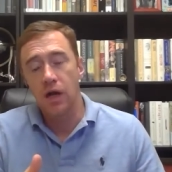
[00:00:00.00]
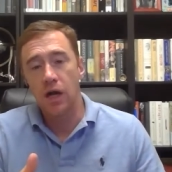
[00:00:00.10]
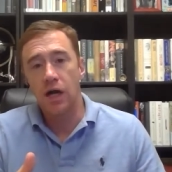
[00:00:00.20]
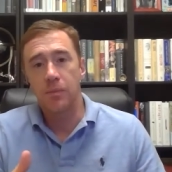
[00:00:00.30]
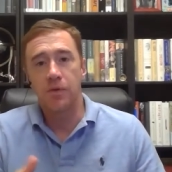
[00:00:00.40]

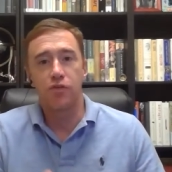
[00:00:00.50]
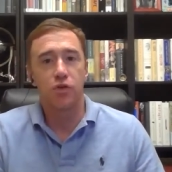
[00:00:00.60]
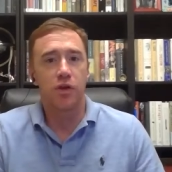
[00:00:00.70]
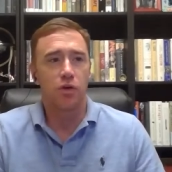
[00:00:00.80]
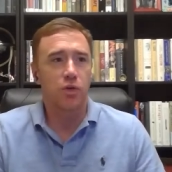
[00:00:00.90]
Um, if
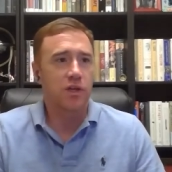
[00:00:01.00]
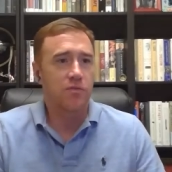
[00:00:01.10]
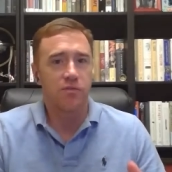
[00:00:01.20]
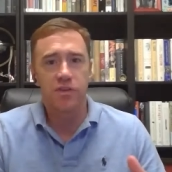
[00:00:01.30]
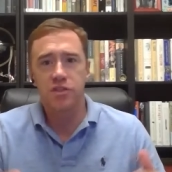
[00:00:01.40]
you go
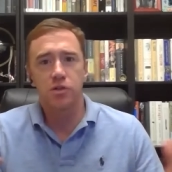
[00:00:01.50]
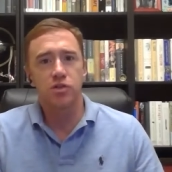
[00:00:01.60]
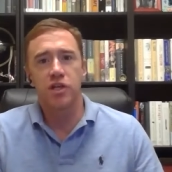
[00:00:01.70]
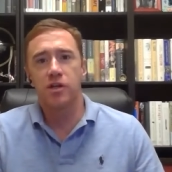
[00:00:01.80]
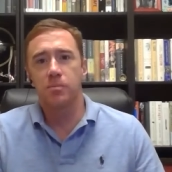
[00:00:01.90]
get physical
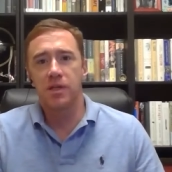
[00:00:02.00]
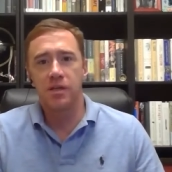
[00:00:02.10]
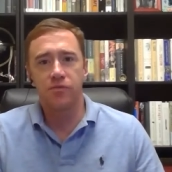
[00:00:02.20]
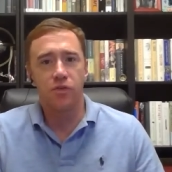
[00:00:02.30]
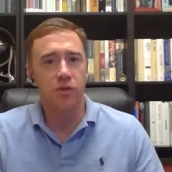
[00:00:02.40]

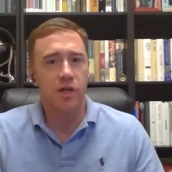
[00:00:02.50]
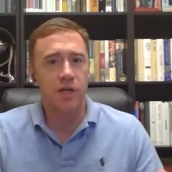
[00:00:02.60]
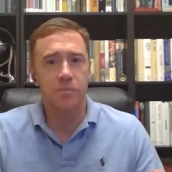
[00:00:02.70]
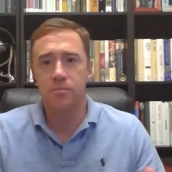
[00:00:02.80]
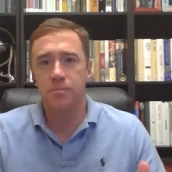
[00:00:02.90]
therapy for
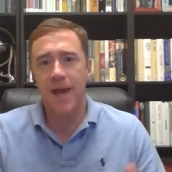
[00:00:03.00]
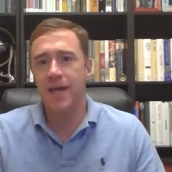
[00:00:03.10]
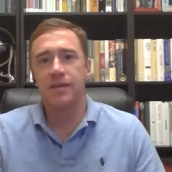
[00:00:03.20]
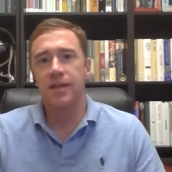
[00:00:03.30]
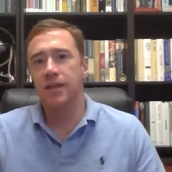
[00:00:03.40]
a
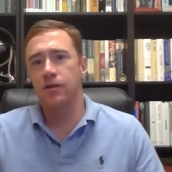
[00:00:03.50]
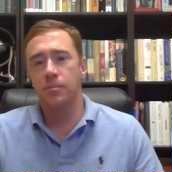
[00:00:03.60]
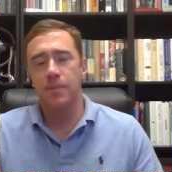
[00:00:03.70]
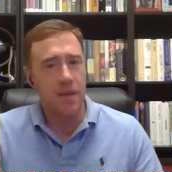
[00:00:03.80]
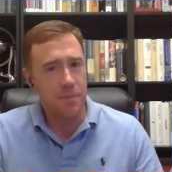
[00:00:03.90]
bad knee or
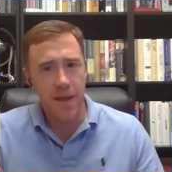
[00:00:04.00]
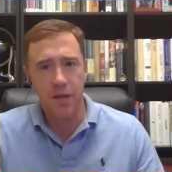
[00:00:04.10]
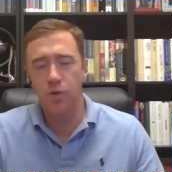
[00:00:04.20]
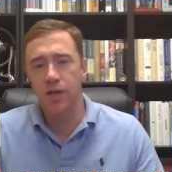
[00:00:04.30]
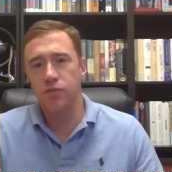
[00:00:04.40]
bad back,
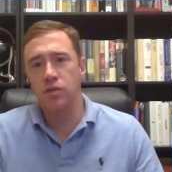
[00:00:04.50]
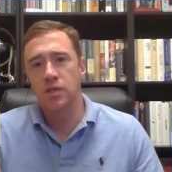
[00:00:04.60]
whatever,